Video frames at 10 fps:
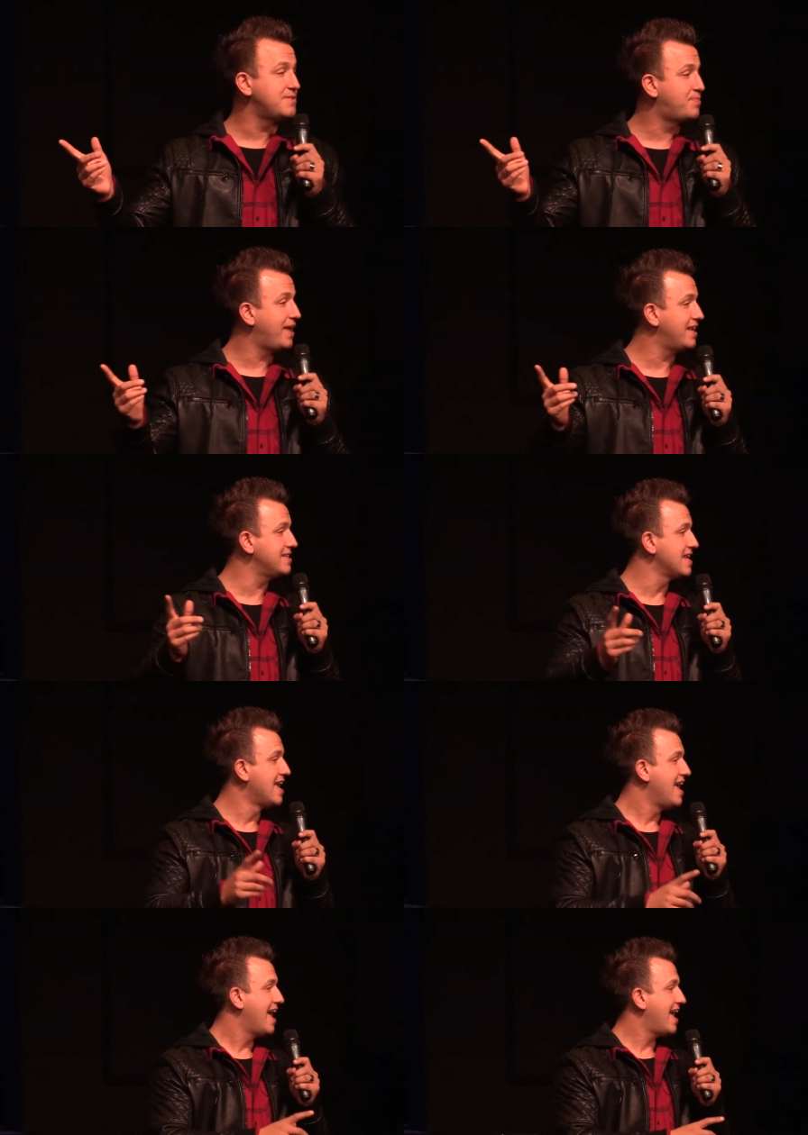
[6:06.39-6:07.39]
Penney's,"
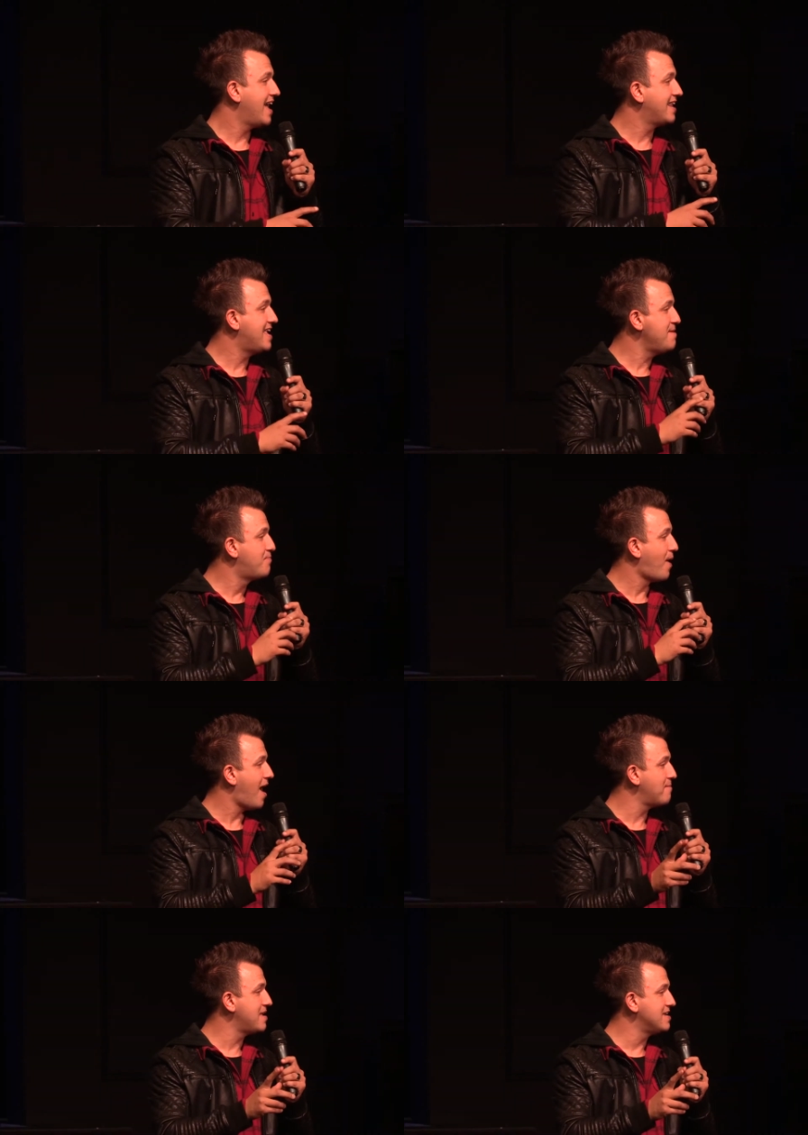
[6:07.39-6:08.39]
and he
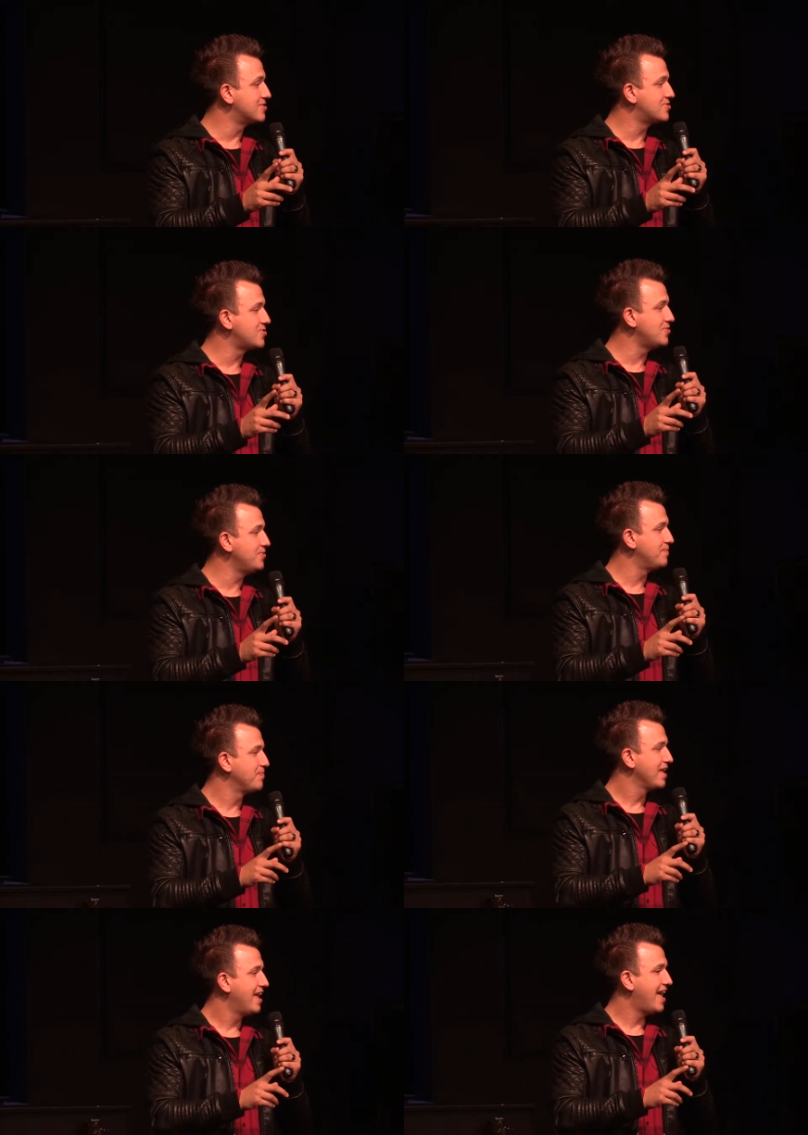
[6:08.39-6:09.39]
bought me a suit
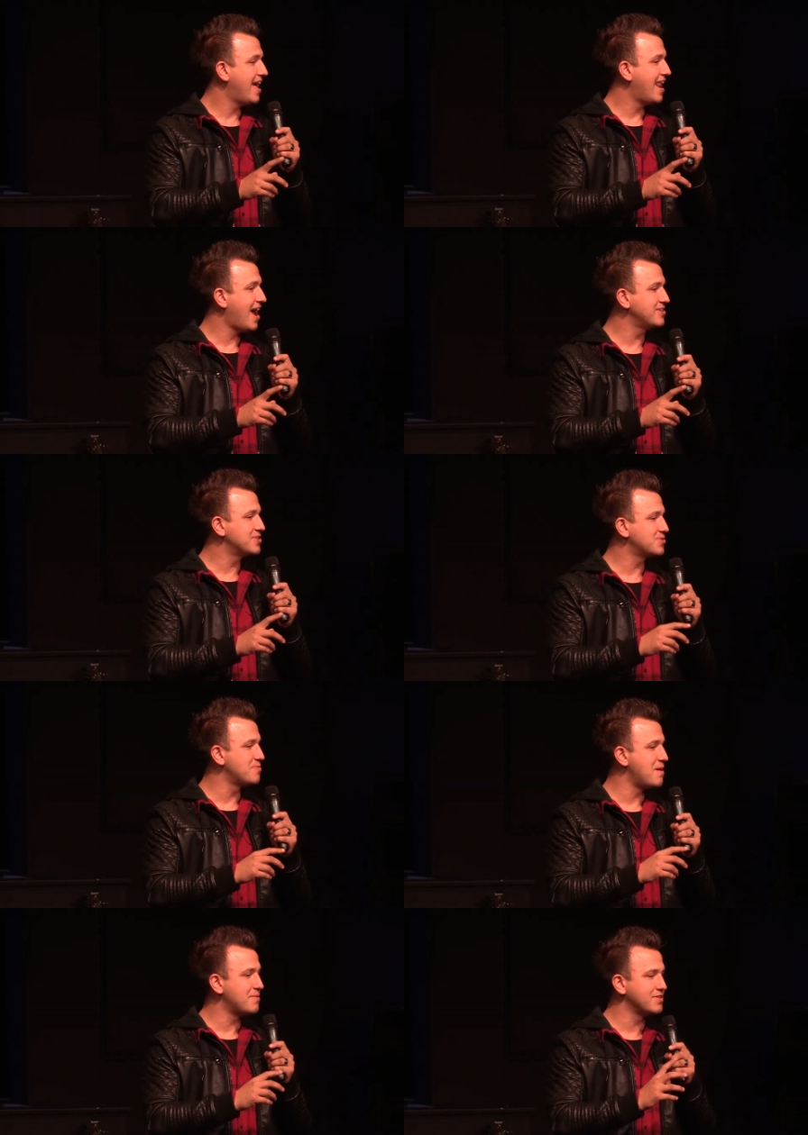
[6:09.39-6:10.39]
and I just
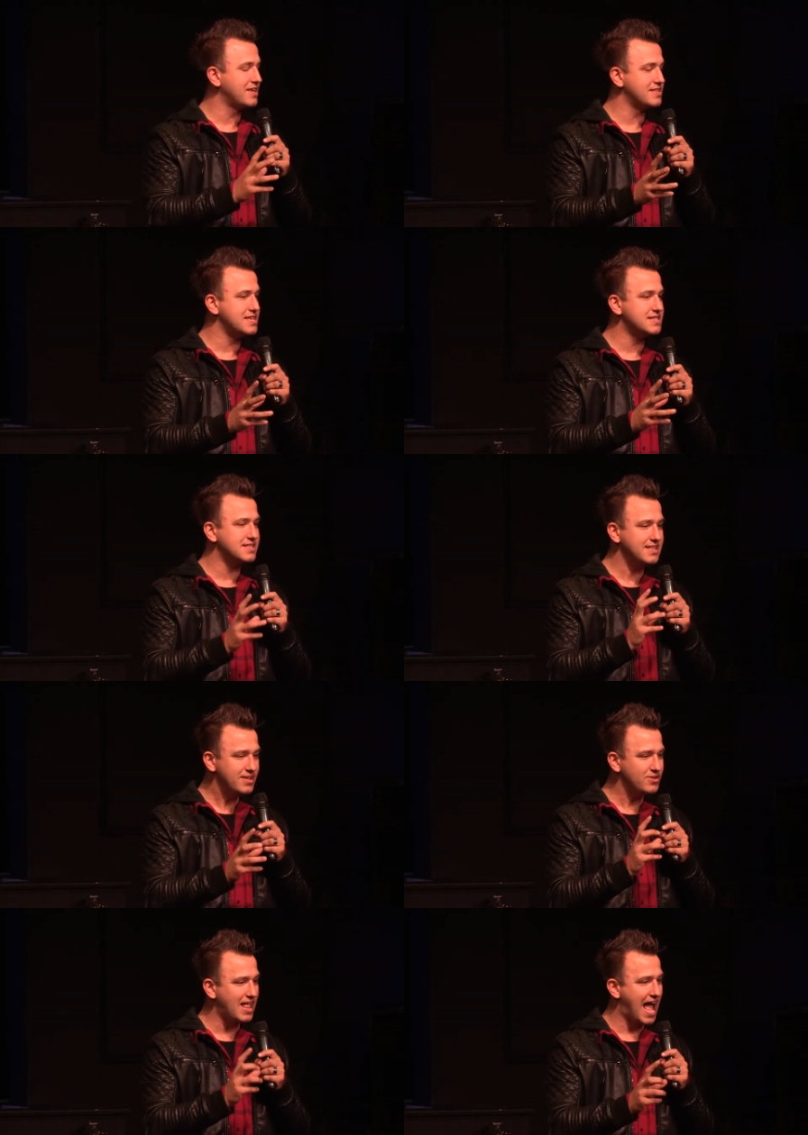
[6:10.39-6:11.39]
remember they, these
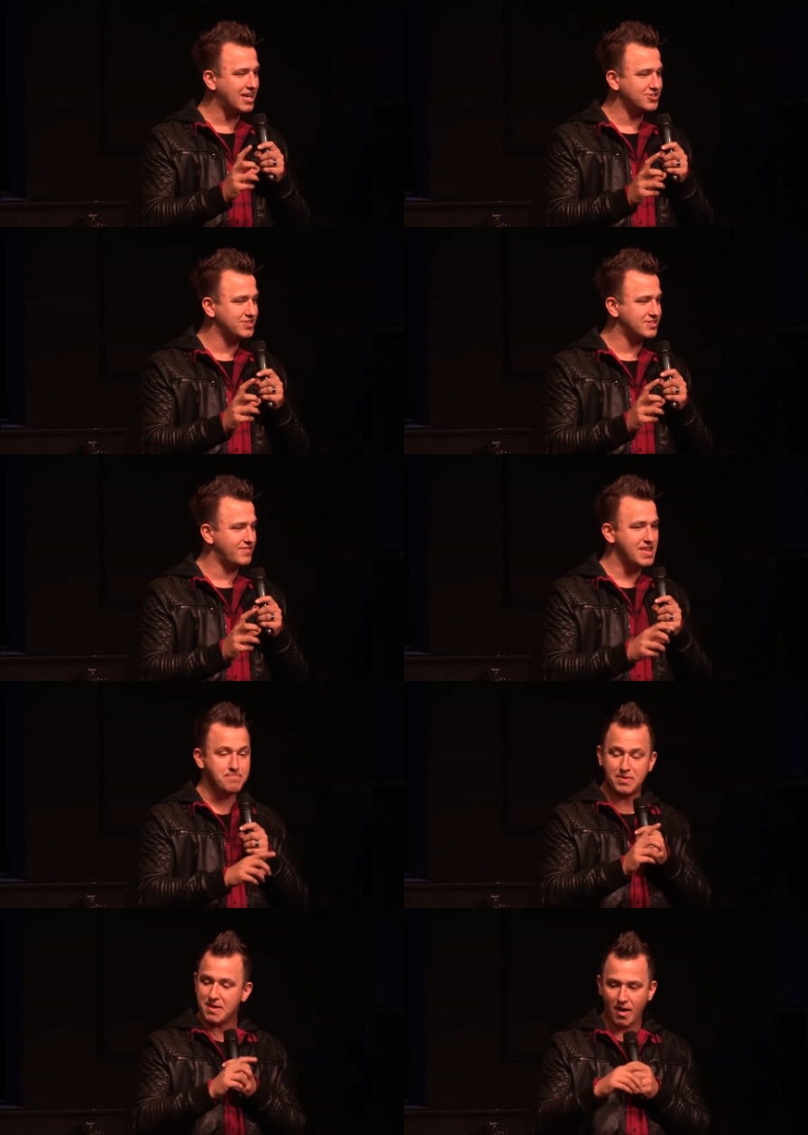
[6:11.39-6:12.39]
little actions of he,
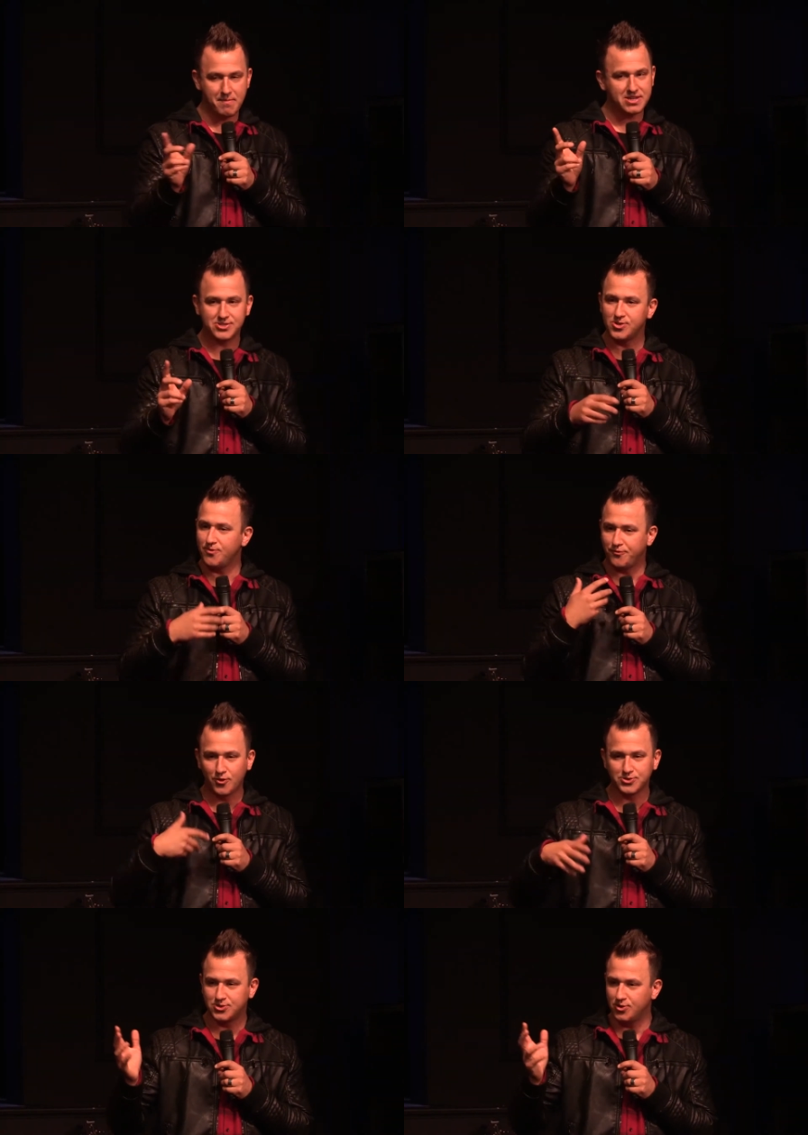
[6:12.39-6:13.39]
he bought me a suit,
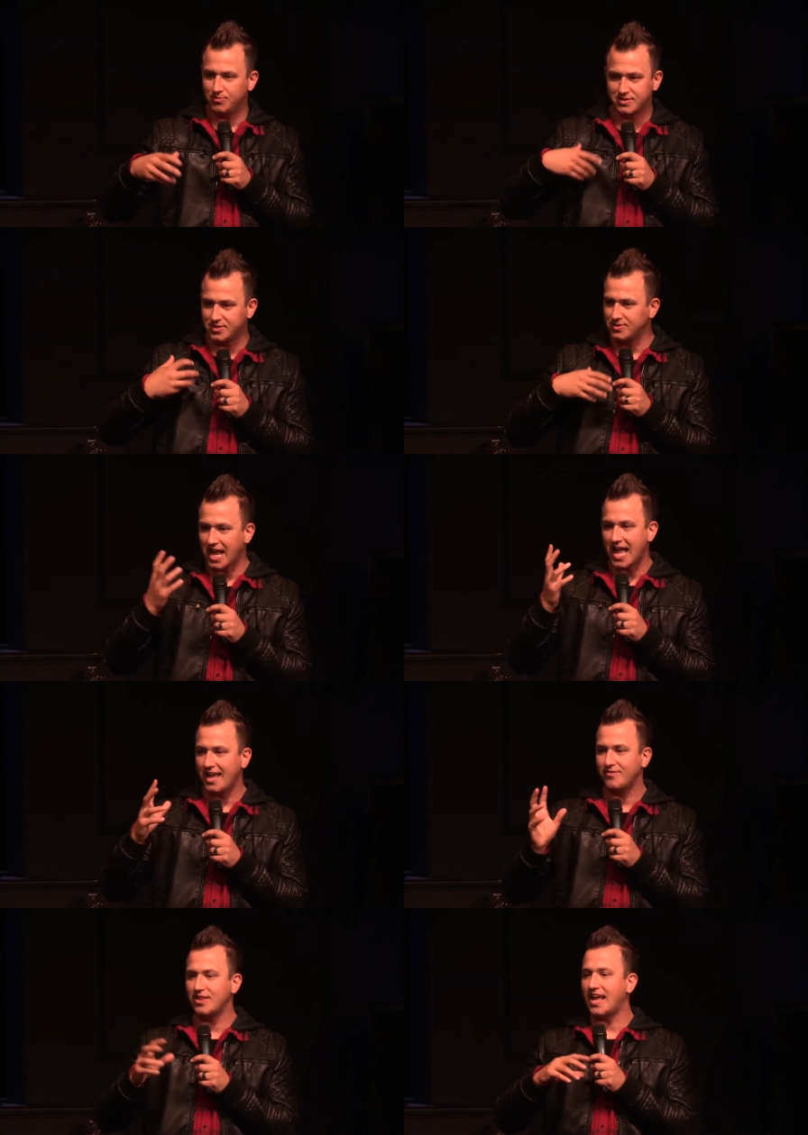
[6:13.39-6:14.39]
full suit, suit, tie,
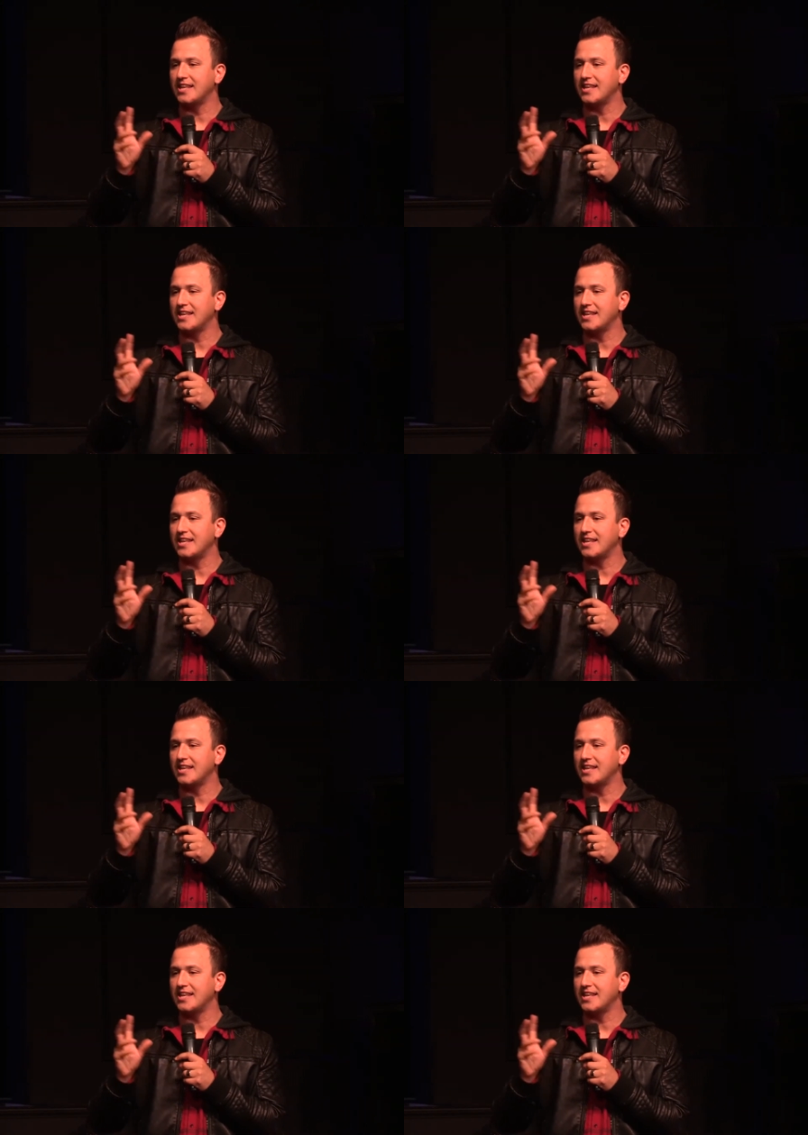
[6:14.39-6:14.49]
everything.